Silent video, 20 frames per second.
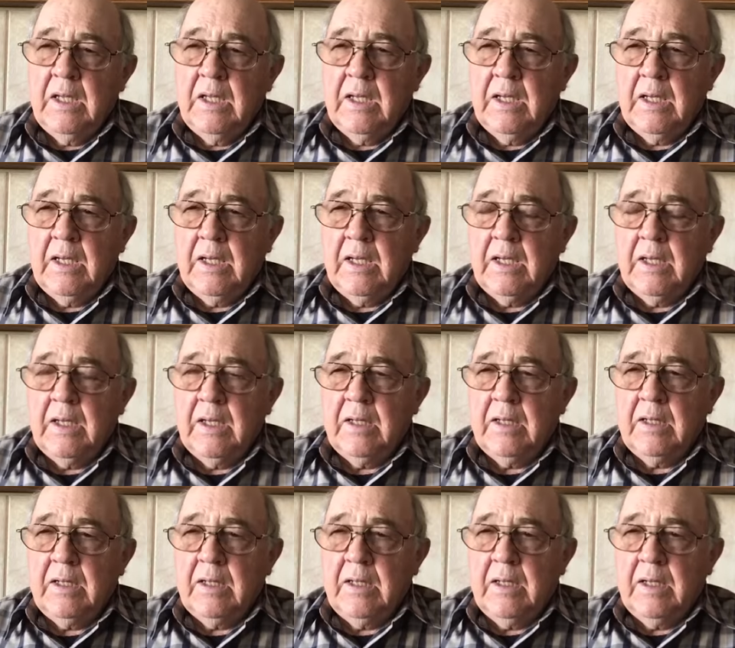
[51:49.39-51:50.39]

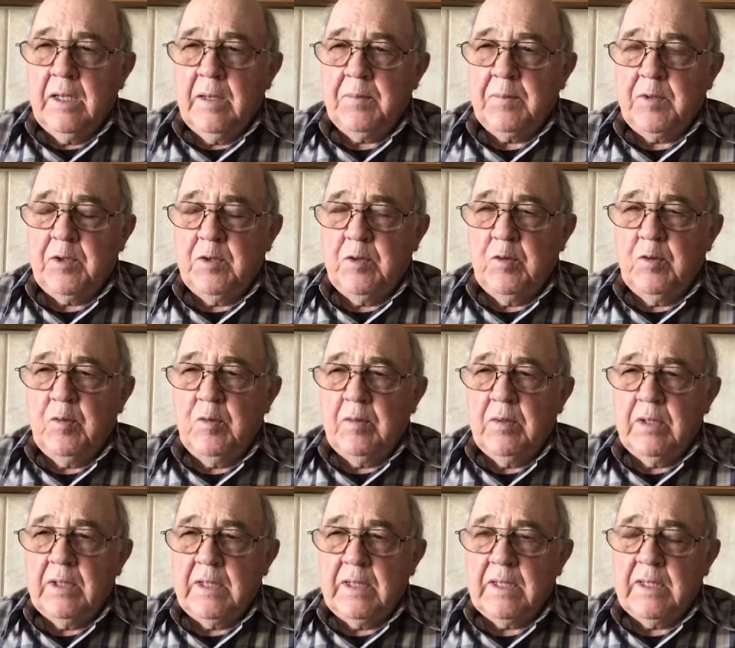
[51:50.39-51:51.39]
up to
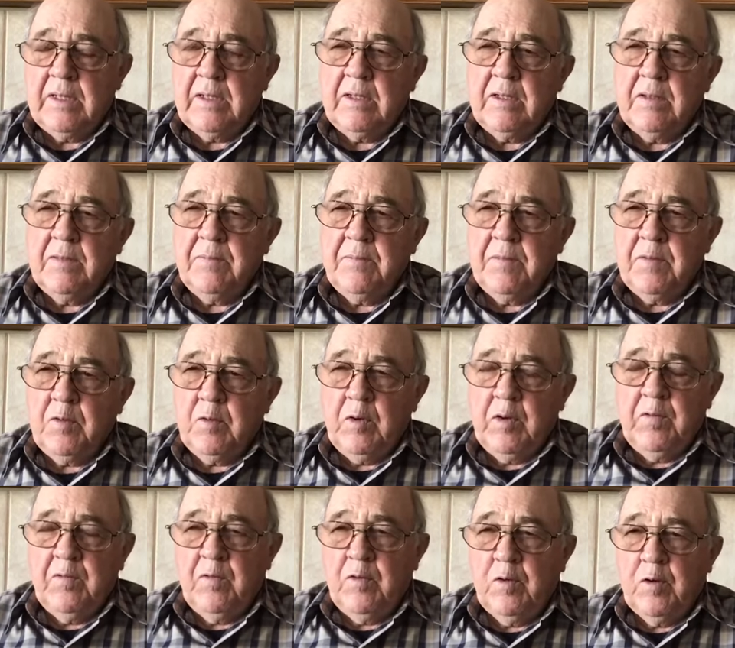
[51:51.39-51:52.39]

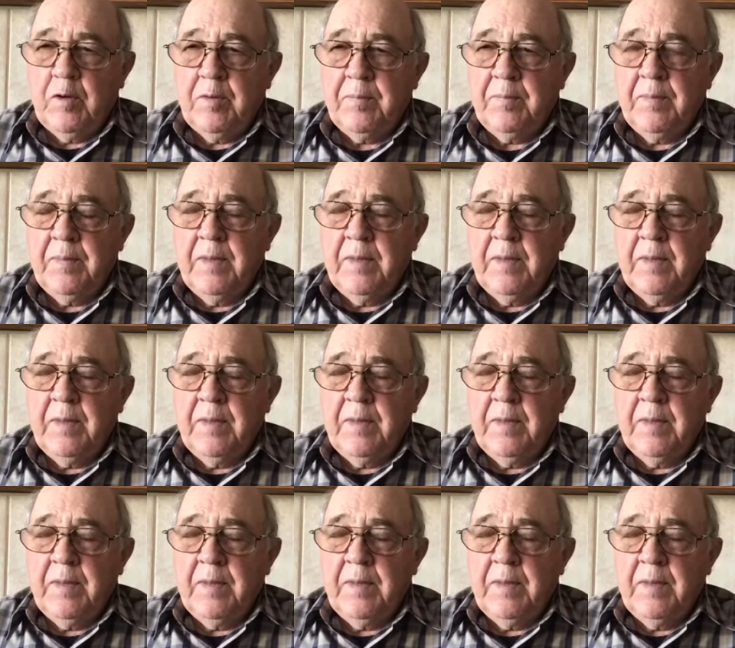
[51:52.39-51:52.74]
24